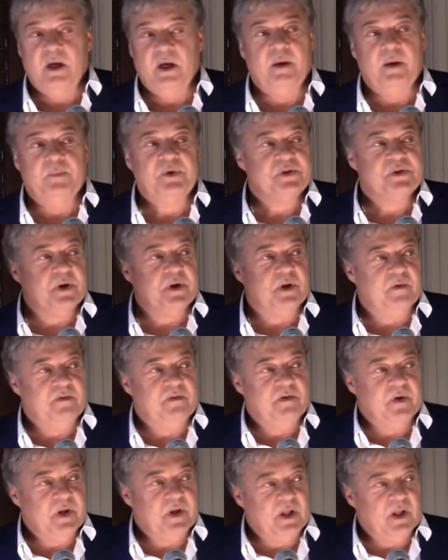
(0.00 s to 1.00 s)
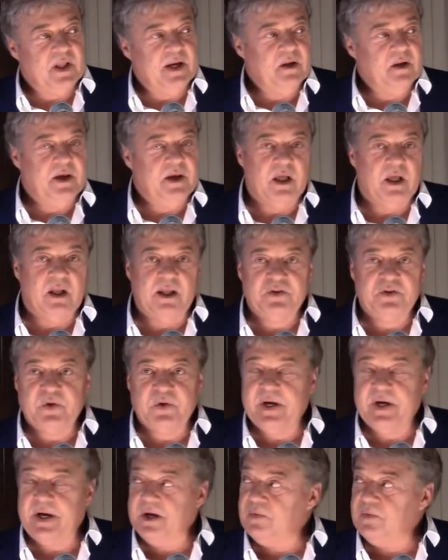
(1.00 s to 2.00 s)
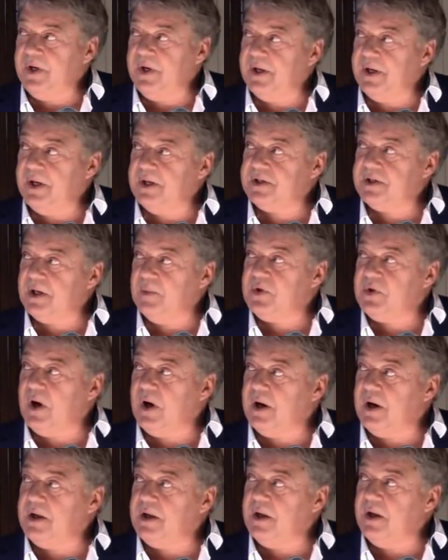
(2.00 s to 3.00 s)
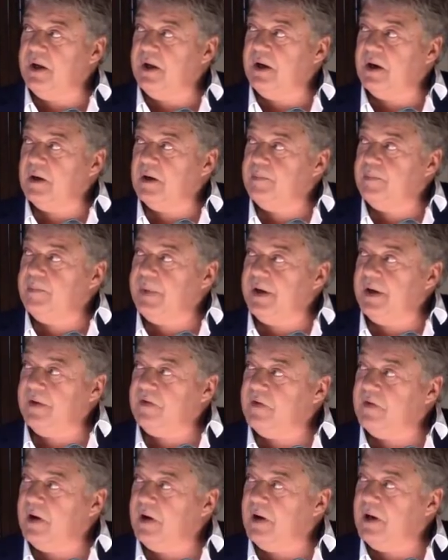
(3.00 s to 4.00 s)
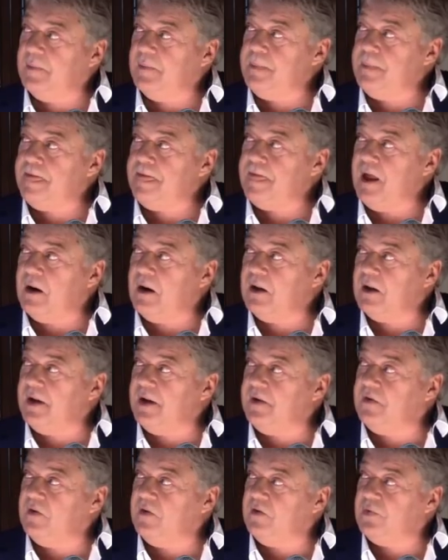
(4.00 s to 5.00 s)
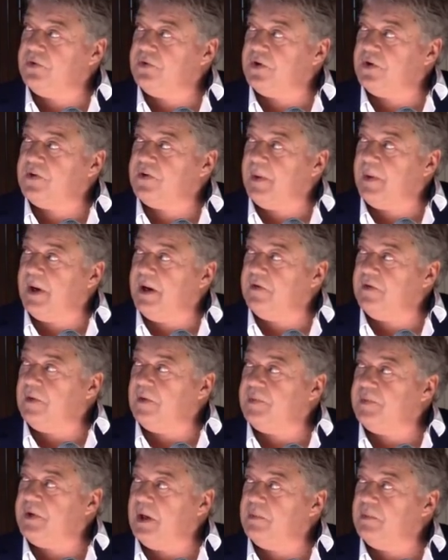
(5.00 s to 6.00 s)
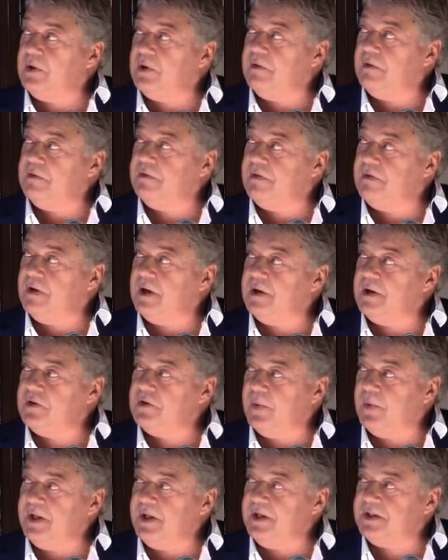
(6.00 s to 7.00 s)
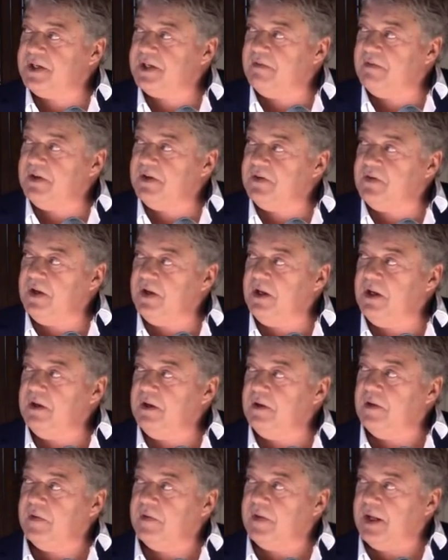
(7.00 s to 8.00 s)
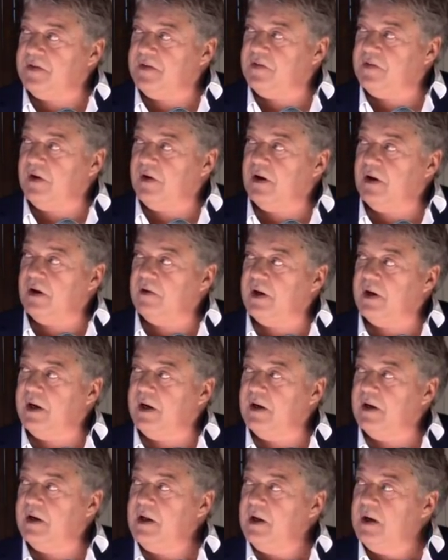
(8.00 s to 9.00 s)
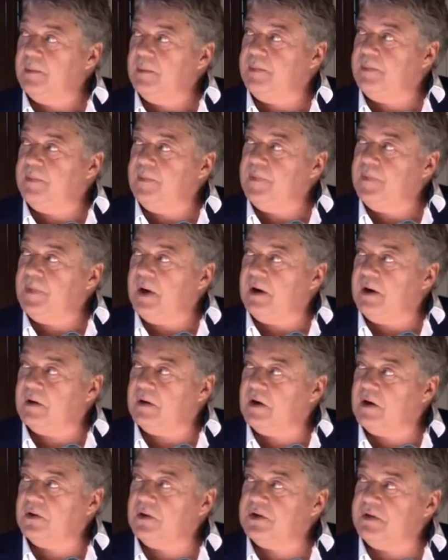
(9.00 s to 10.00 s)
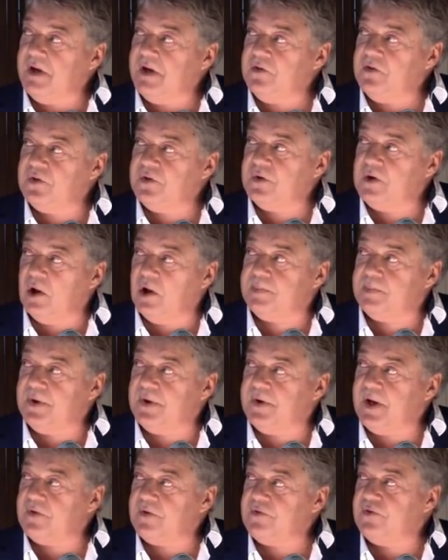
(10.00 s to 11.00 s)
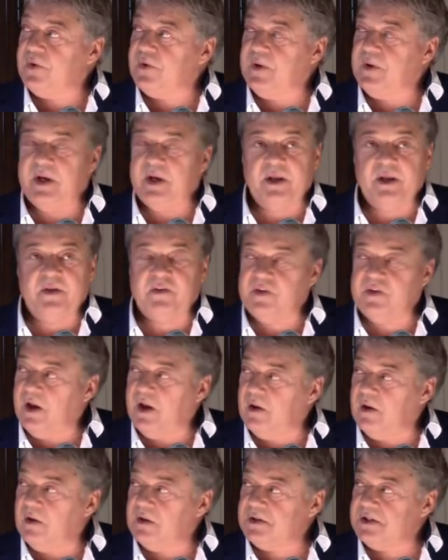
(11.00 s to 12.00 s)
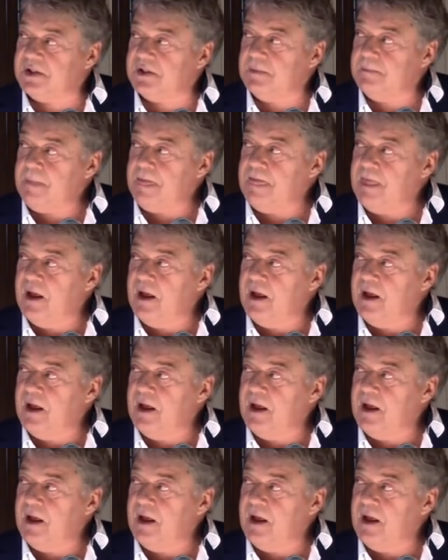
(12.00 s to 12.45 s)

I'm just going to very lightly, I'll let you kind of read as I'm talking here, but our license, which expires September of 2017, that's our cultivation called production and sales.